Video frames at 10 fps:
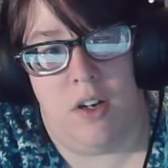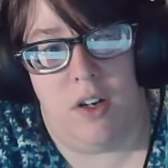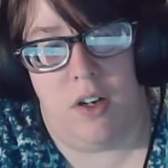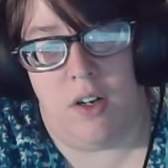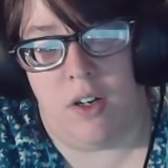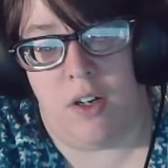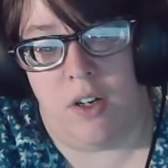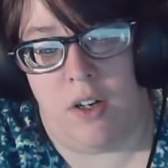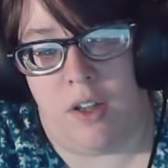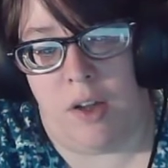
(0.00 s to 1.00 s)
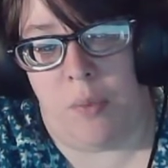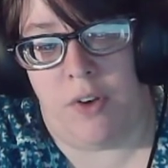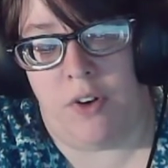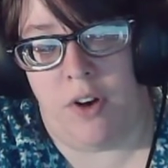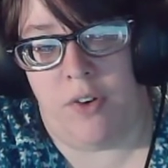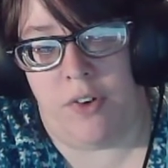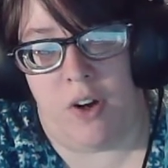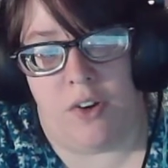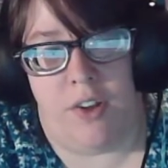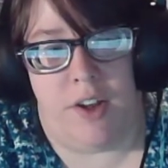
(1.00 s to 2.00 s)
they went to go and
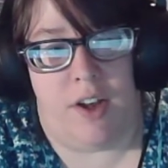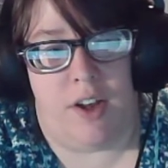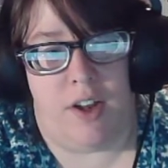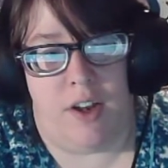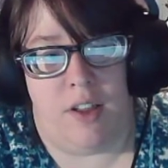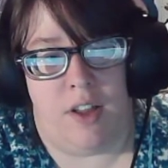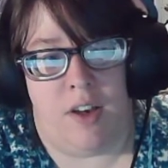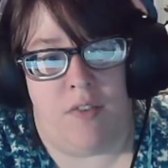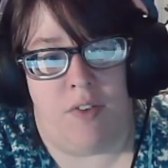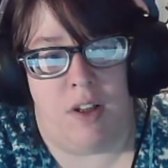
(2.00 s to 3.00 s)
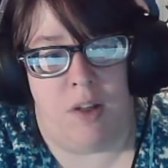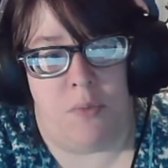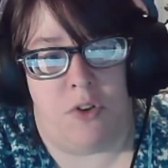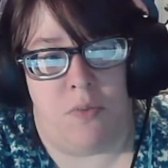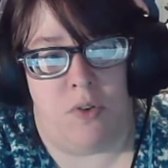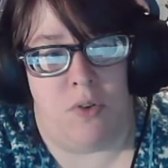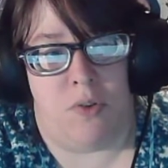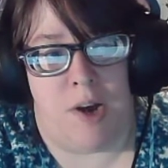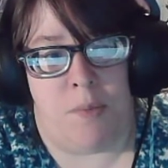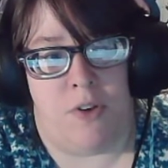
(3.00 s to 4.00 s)
talk to the guy, they developed some new
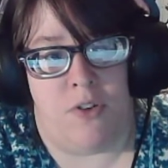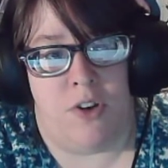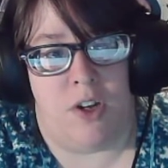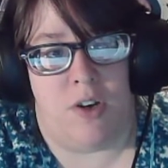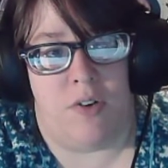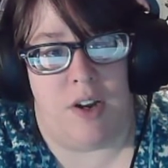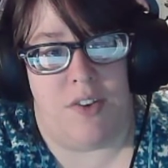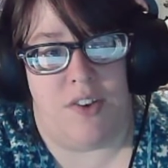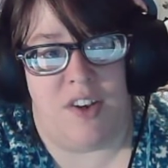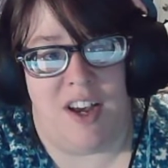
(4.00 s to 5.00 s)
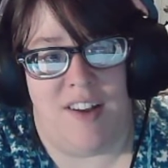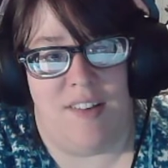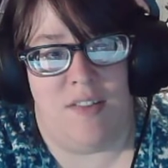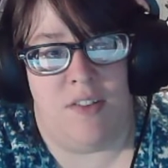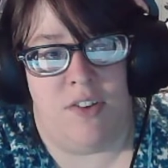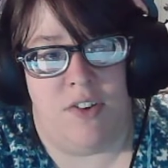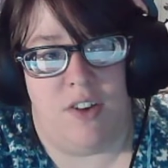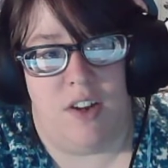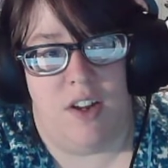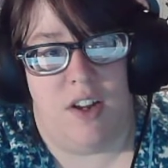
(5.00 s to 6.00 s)
weapons to go against the
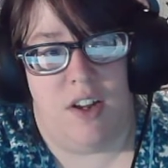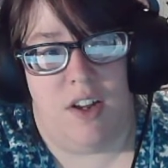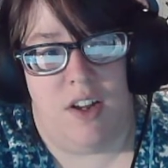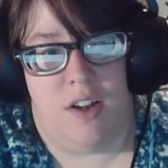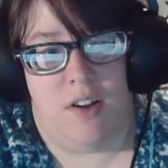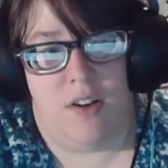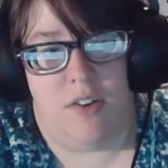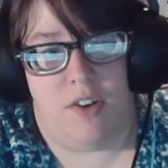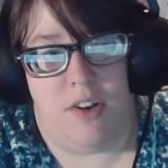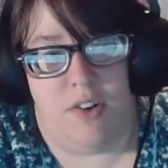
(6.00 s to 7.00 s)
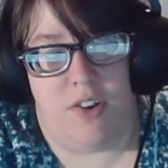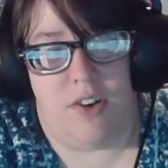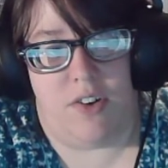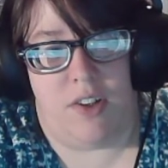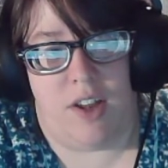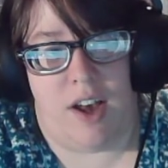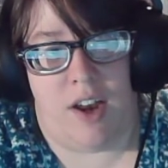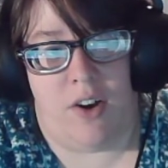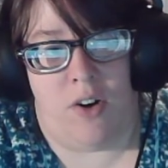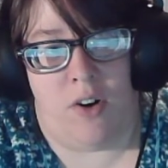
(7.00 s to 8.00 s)
Titans. So essentially they
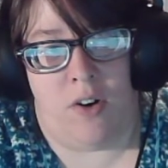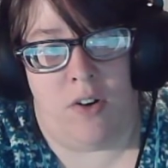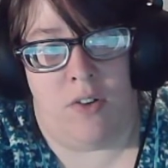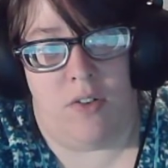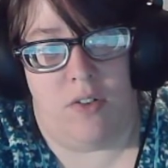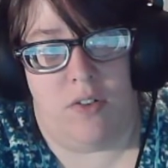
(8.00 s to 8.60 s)
had it all